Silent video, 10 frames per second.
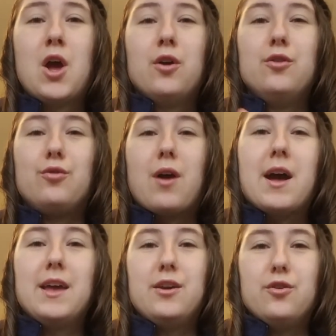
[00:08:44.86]

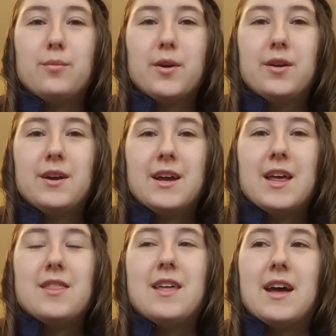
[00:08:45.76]
dry humor
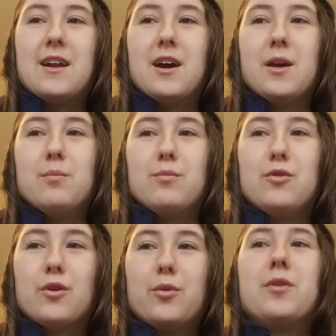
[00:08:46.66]
that I'm
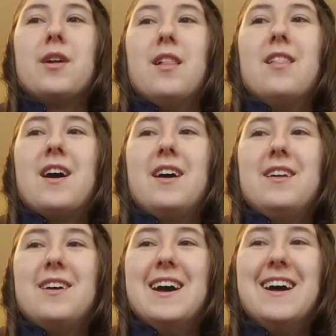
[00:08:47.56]
told a lot
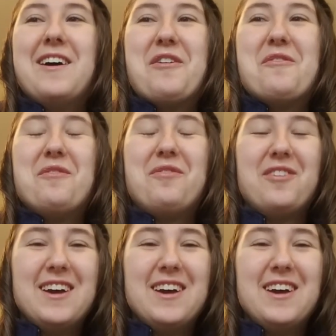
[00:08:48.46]
of